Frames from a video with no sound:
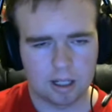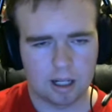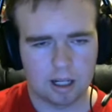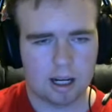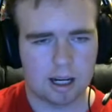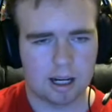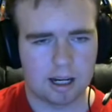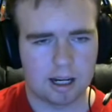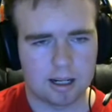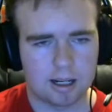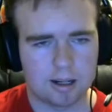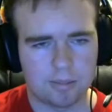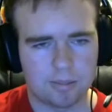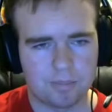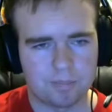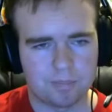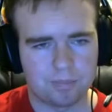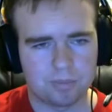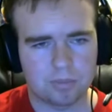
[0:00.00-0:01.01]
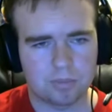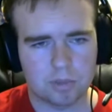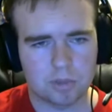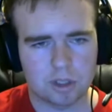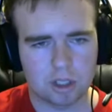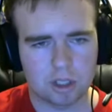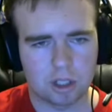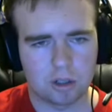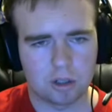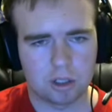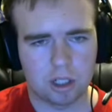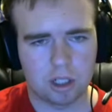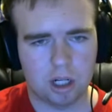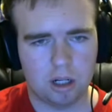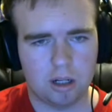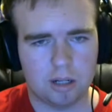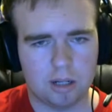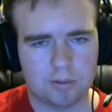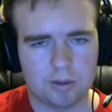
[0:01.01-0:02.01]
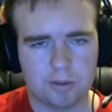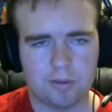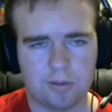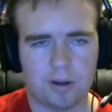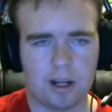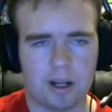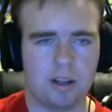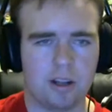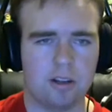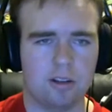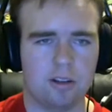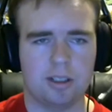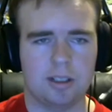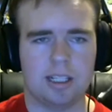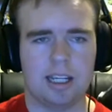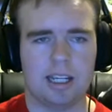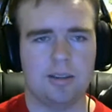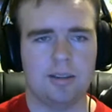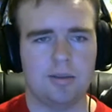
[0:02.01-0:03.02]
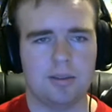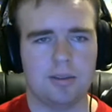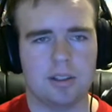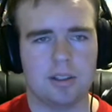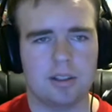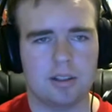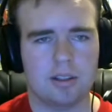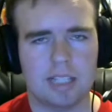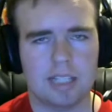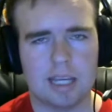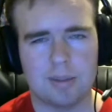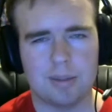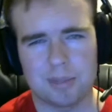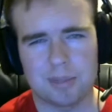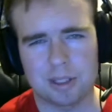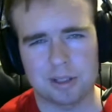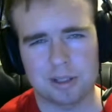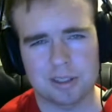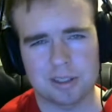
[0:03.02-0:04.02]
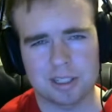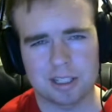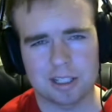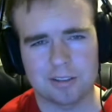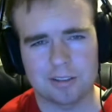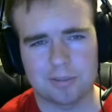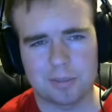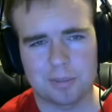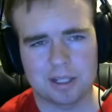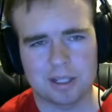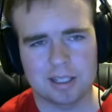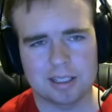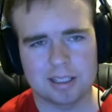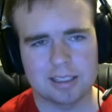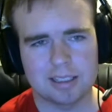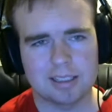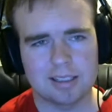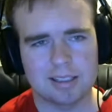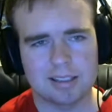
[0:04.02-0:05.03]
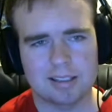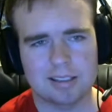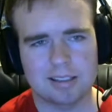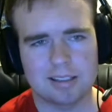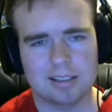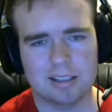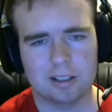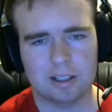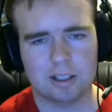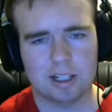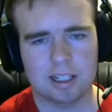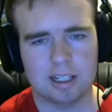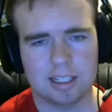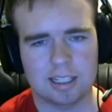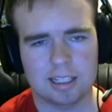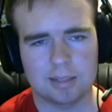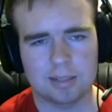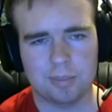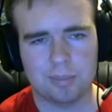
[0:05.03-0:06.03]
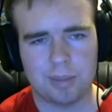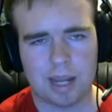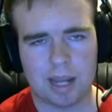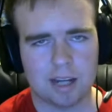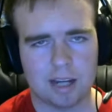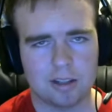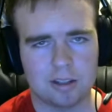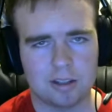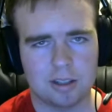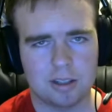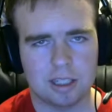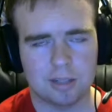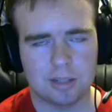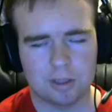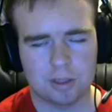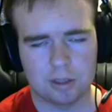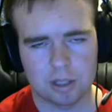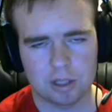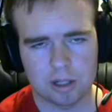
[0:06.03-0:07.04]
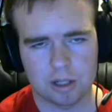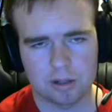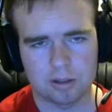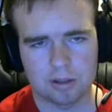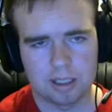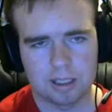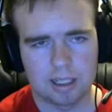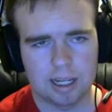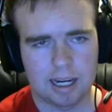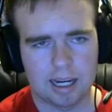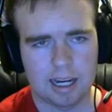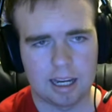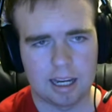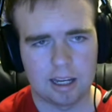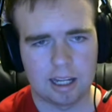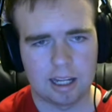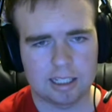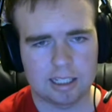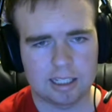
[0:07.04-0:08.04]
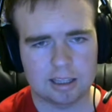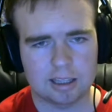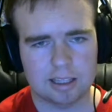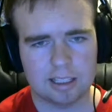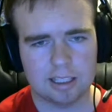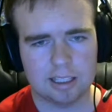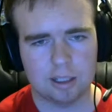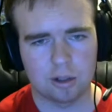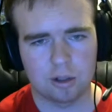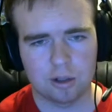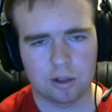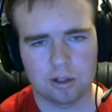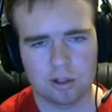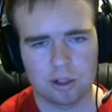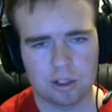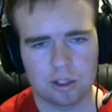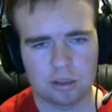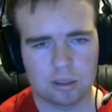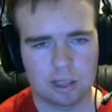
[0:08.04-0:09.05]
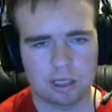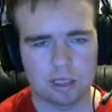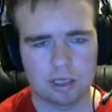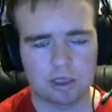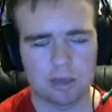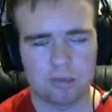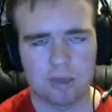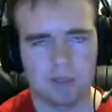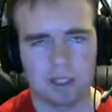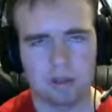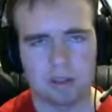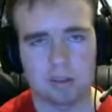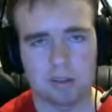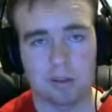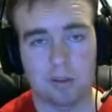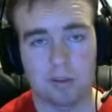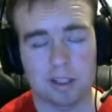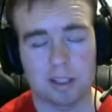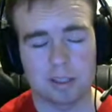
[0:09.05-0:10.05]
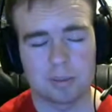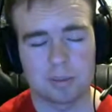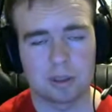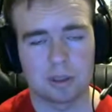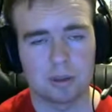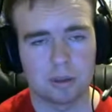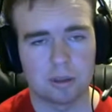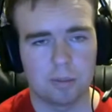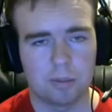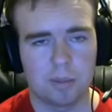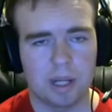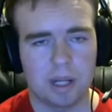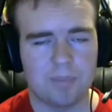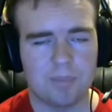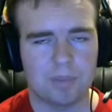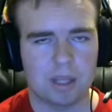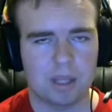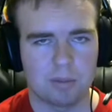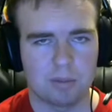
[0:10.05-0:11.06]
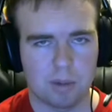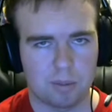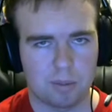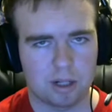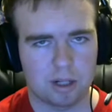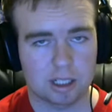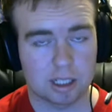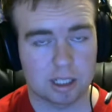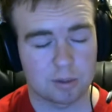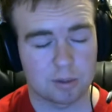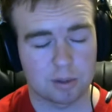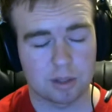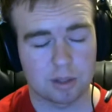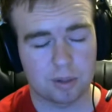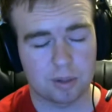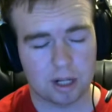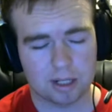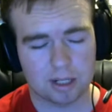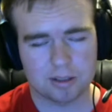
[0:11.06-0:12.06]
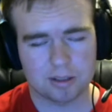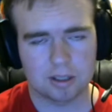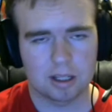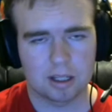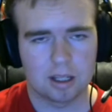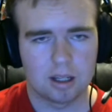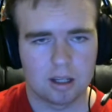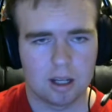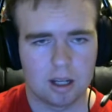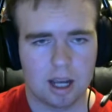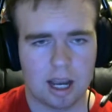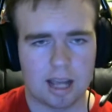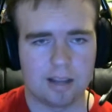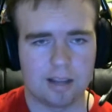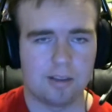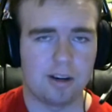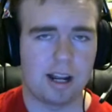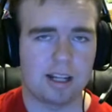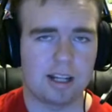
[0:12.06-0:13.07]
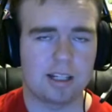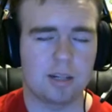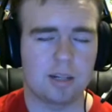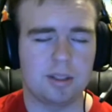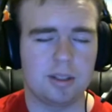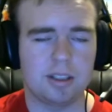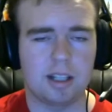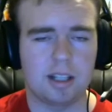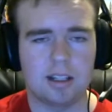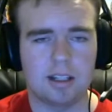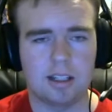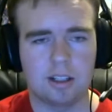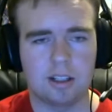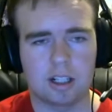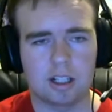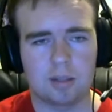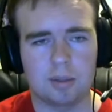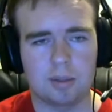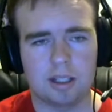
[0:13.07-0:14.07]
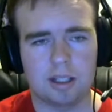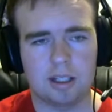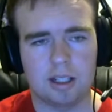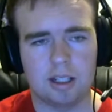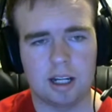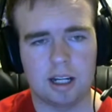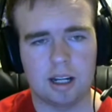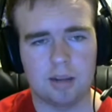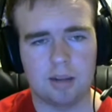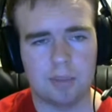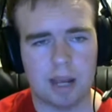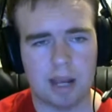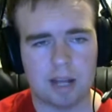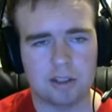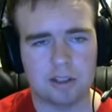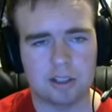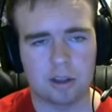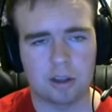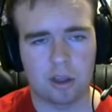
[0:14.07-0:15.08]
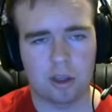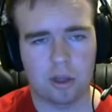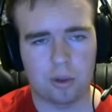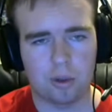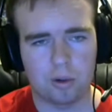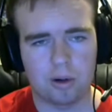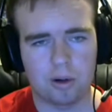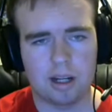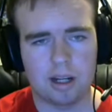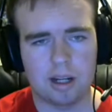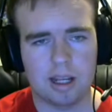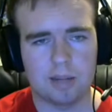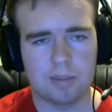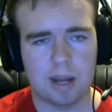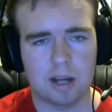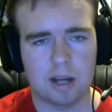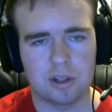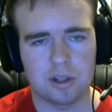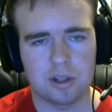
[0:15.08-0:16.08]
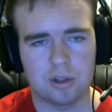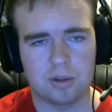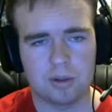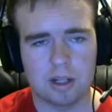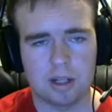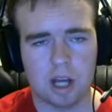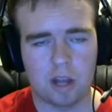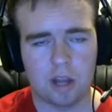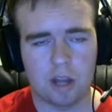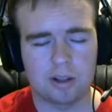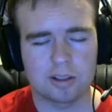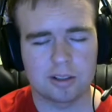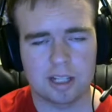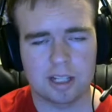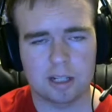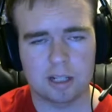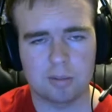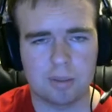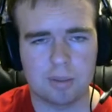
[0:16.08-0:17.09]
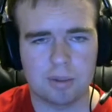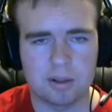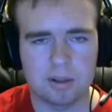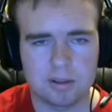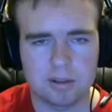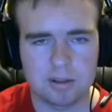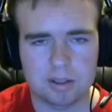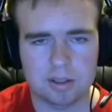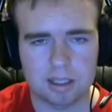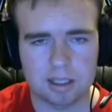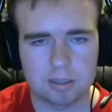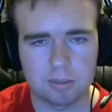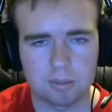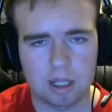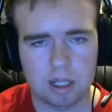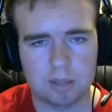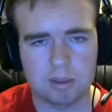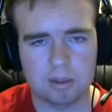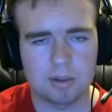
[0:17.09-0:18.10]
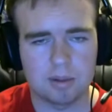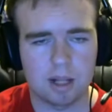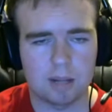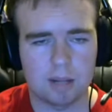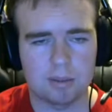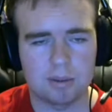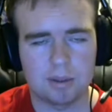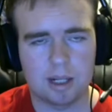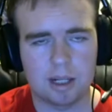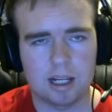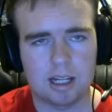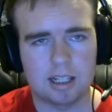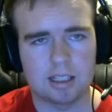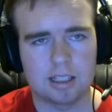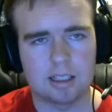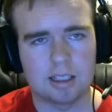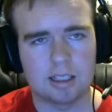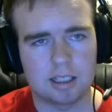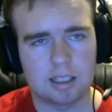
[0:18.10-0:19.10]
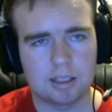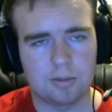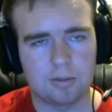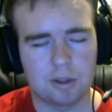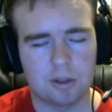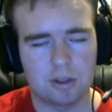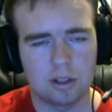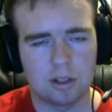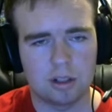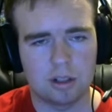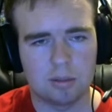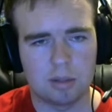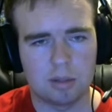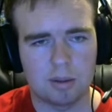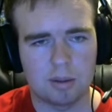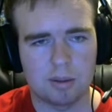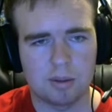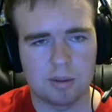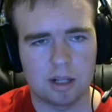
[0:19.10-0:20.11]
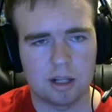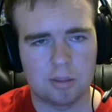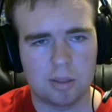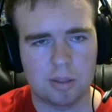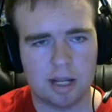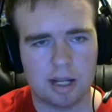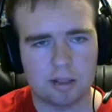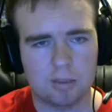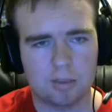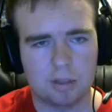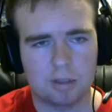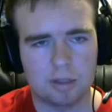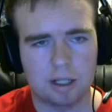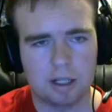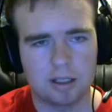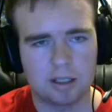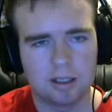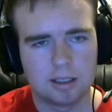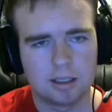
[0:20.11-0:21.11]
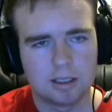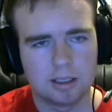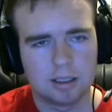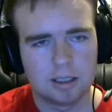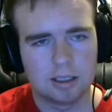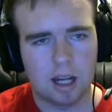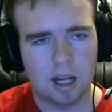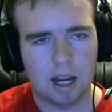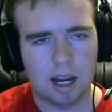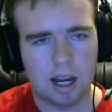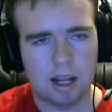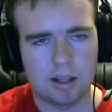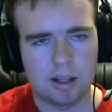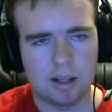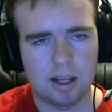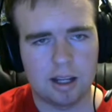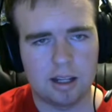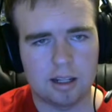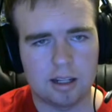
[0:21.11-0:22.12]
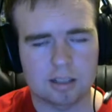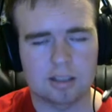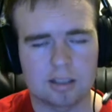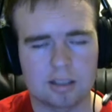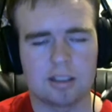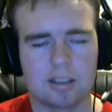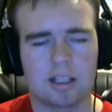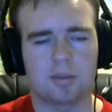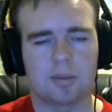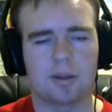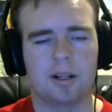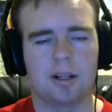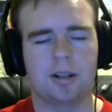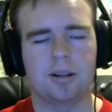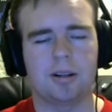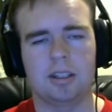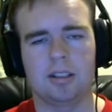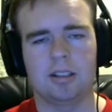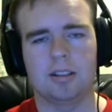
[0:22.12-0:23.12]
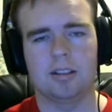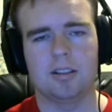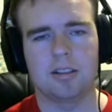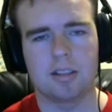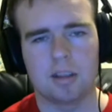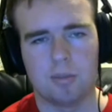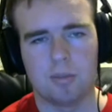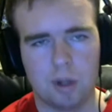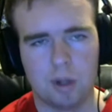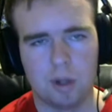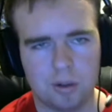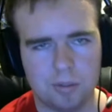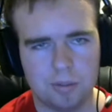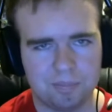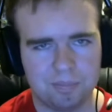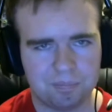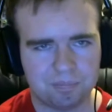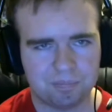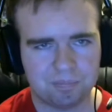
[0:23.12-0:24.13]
So, if you find other loot caves, keep them to yourself because they're going to get patched if you don't. And I get the urge to make YouTube videos if you find something cool, but remember, it comes with a price. And they're not going to be done. They're going to be patching the Thorn and Bad Juju and other exotic weapons and blah, blah, blah, blah, blah in the future blah, blah, blah patch, blah, blah. And then next thing to talk about is the Moon.